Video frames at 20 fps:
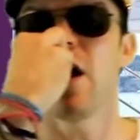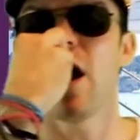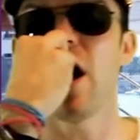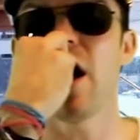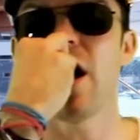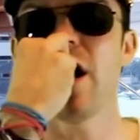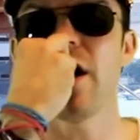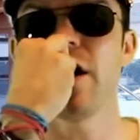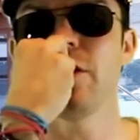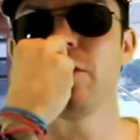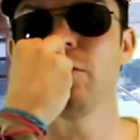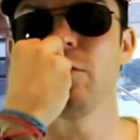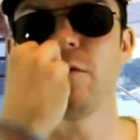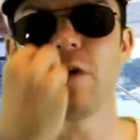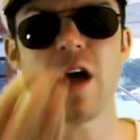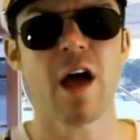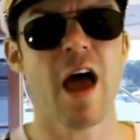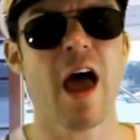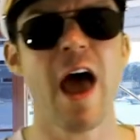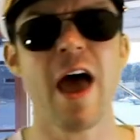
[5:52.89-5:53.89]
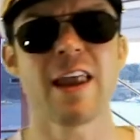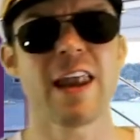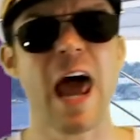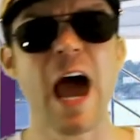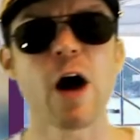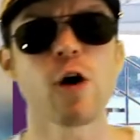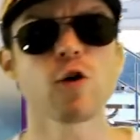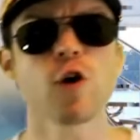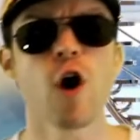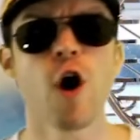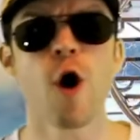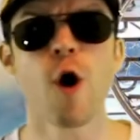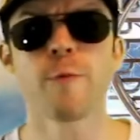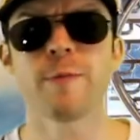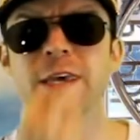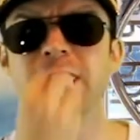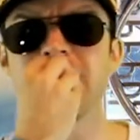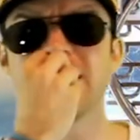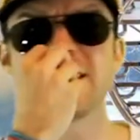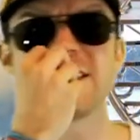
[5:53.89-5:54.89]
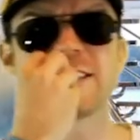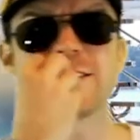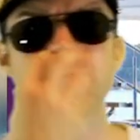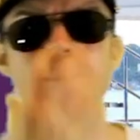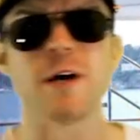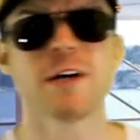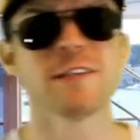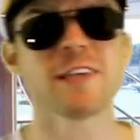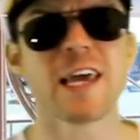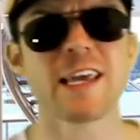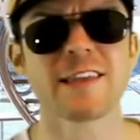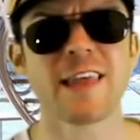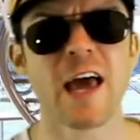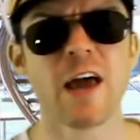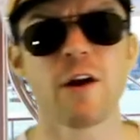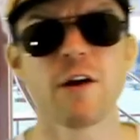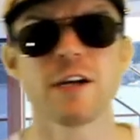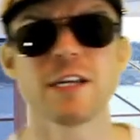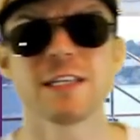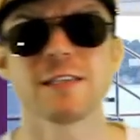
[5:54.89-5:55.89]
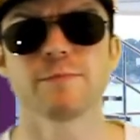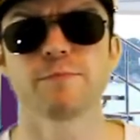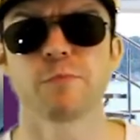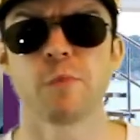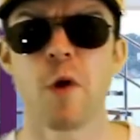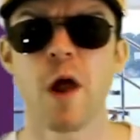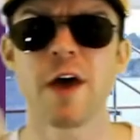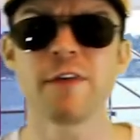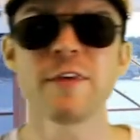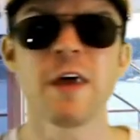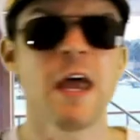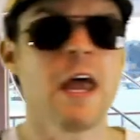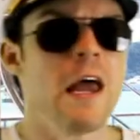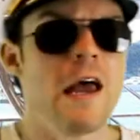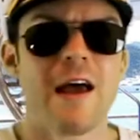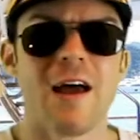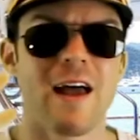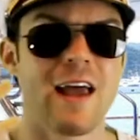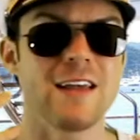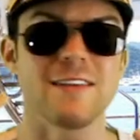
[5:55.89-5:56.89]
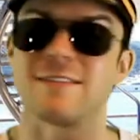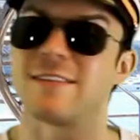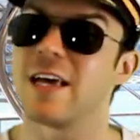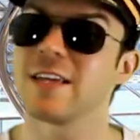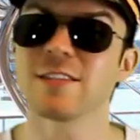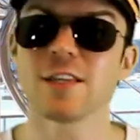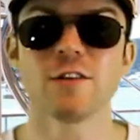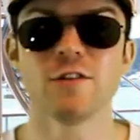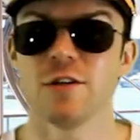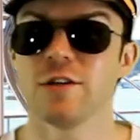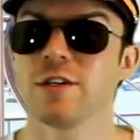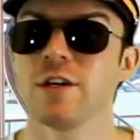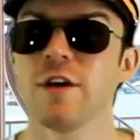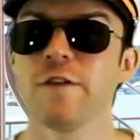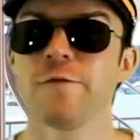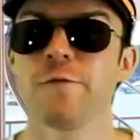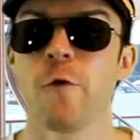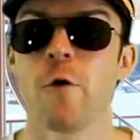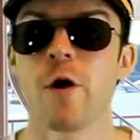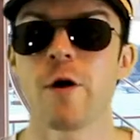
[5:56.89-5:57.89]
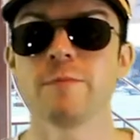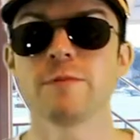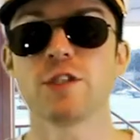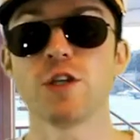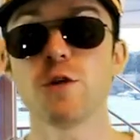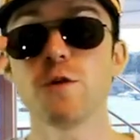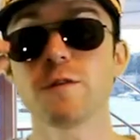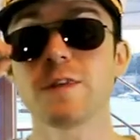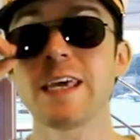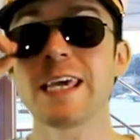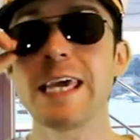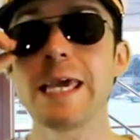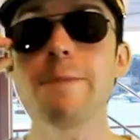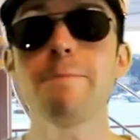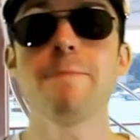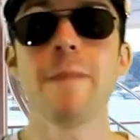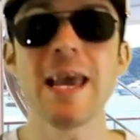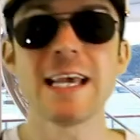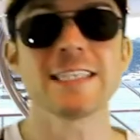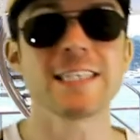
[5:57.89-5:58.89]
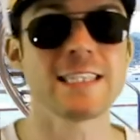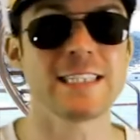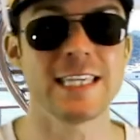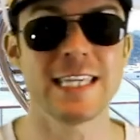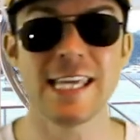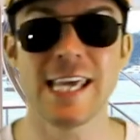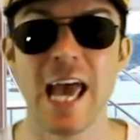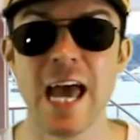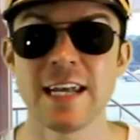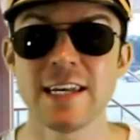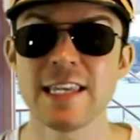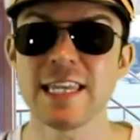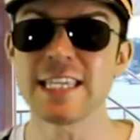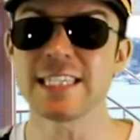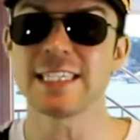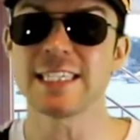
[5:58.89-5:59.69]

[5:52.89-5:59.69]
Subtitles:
had alcohol because it smells like that on his breath. It doesn't look good for him. Do you think he makes it to the end of the